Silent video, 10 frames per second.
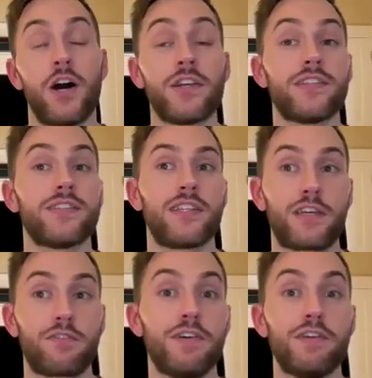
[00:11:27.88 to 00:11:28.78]
honestly,
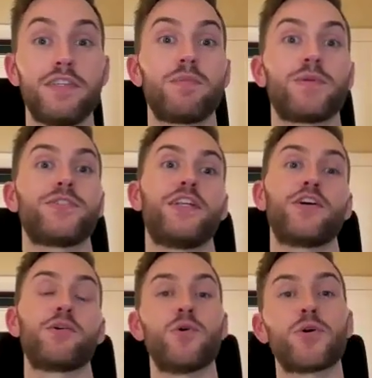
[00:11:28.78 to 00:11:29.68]
like 50%
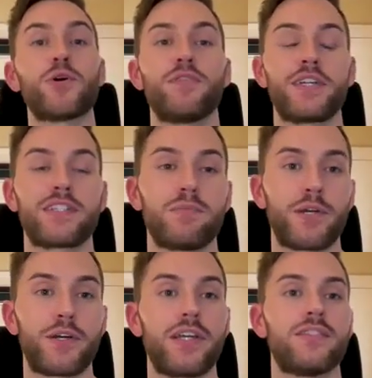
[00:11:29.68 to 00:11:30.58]
or more of the
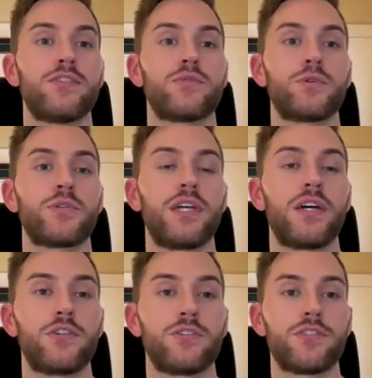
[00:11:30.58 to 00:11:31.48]
experience is really
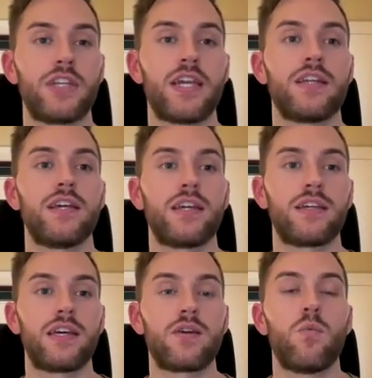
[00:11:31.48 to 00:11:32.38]
understanding
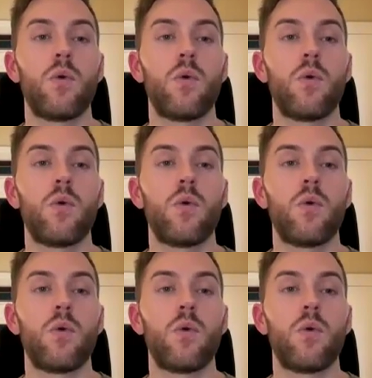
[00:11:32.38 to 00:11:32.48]
like